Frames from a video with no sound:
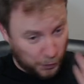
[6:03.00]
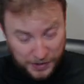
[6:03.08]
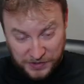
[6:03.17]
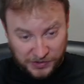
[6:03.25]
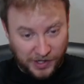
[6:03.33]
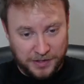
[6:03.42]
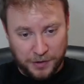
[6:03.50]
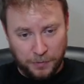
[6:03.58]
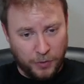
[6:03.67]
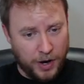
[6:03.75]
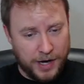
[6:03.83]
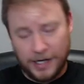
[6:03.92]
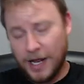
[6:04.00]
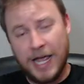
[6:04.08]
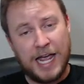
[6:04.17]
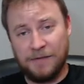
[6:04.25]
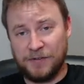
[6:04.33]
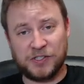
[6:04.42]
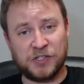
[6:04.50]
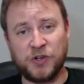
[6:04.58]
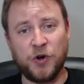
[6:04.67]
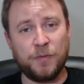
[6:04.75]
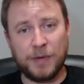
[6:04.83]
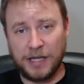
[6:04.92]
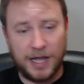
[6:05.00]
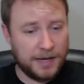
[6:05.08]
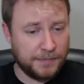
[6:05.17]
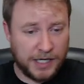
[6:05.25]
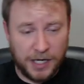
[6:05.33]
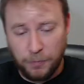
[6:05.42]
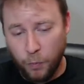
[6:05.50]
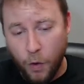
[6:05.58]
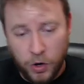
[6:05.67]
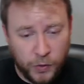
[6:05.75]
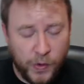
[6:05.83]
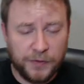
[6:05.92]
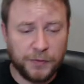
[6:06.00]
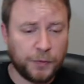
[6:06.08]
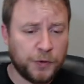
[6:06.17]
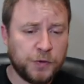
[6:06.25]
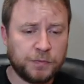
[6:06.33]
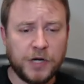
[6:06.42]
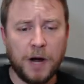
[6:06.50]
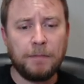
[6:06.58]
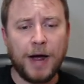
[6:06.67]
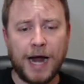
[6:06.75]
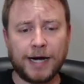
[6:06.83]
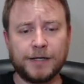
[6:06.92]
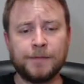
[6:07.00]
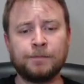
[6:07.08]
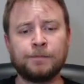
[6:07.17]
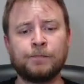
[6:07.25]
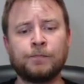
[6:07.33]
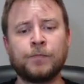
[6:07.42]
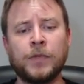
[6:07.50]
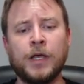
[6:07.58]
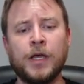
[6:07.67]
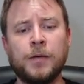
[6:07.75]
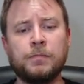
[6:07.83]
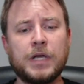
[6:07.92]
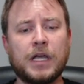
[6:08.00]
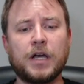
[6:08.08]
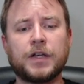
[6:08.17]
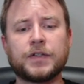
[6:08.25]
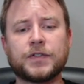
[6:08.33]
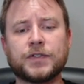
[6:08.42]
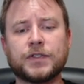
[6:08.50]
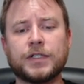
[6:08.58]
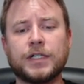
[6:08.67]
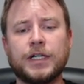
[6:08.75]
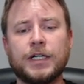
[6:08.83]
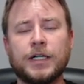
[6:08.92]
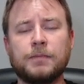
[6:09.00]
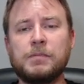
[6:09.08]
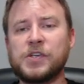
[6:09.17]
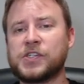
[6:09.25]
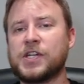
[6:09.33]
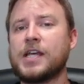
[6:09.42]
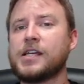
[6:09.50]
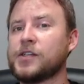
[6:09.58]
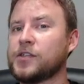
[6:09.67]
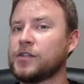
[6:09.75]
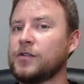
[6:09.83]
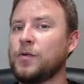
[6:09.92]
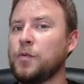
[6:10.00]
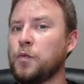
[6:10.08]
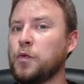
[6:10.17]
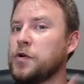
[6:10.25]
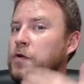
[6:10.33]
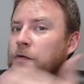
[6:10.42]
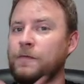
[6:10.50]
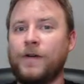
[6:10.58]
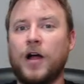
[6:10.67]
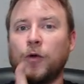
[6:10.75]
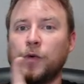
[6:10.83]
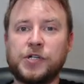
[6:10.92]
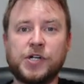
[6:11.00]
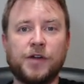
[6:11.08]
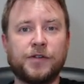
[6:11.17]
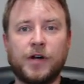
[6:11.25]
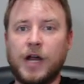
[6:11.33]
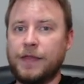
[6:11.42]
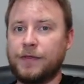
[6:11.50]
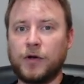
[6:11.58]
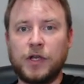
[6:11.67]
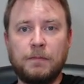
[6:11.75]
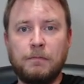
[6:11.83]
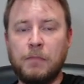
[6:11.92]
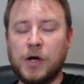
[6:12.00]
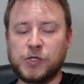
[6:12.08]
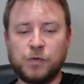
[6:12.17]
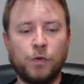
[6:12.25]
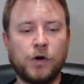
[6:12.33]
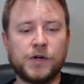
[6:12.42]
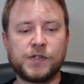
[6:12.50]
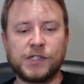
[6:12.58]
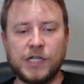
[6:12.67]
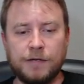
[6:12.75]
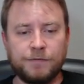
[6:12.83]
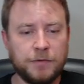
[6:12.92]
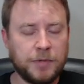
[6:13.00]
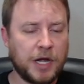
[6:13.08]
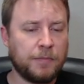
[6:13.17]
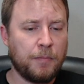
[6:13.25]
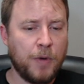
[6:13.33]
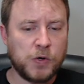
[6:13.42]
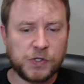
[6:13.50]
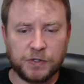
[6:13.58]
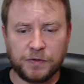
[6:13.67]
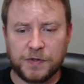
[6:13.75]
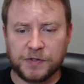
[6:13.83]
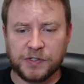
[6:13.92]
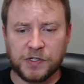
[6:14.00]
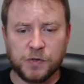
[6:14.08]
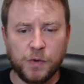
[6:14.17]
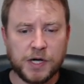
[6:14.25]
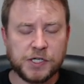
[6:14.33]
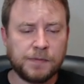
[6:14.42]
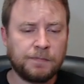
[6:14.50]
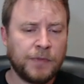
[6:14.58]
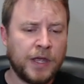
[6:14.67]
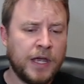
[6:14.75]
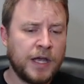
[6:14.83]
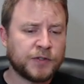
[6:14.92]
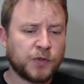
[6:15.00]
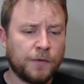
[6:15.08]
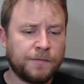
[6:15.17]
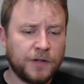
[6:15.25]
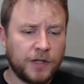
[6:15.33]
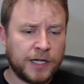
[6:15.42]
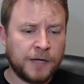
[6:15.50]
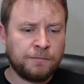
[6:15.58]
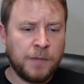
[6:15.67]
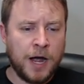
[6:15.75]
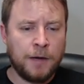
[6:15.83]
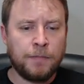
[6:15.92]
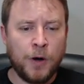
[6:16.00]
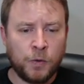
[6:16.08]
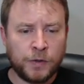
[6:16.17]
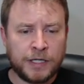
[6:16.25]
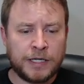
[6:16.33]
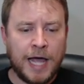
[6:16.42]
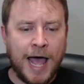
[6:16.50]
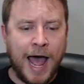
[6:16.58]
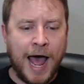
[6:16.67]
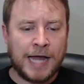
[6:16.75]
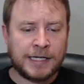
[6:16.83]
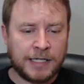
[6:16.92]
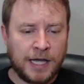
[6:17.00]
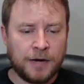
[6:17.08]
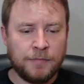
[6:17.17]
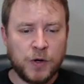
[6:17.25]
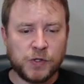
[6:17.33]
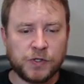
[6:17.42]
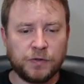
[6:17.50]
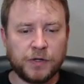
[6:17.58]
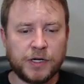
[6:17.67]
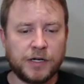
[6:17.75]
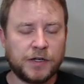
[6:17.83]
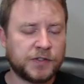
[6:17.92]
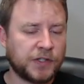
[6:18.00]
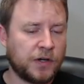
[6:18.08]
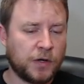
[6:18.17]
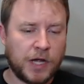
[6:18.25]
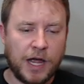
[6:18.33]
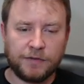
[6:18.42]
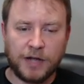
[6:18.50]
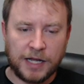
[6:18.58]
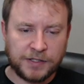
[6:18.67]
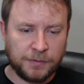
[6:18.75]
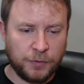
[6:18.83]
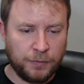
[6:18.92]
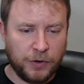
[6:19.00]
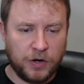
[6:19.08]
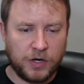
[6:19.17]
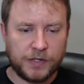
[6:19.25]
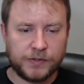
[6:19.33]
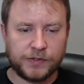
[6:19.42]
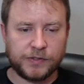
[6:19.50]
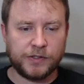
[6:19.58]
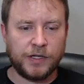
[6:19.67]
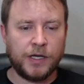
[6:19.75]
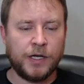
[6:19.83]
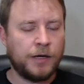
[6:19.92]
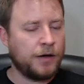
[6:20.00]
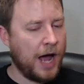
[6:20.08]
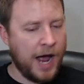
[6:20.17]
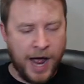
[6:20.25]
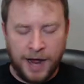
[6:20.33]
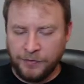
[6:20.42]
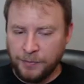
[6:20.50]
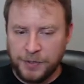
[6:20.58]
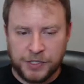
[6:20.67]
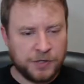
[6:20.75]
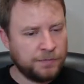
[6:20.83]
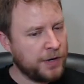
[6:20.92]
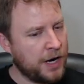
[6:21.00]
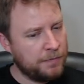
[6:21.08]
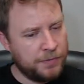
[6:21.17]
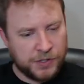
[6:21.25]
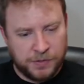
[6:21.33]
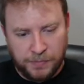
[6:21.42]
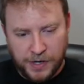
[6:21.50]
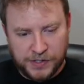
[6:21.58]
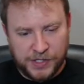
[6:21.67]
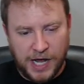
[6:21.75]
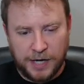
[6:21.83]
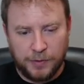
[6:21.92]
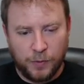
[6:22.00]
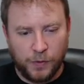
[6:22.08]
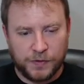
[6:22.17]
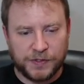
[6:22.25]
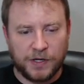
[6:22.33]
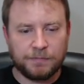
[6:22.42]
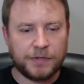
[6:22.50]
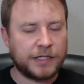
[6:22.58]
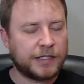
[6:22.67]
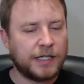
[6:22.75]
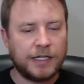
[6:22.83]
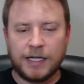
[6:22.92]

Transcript: reset your brain. If it's a tournament game, get up, walk around the room, come back. Because mistakes will follow each other and they'll get much worse if you become emotional in this situation. So I feel like if my opponent hadn't got emotional here, he's like, okay, I've got double pawns. I have the bishop pair. Bishop pair's got to be worth something.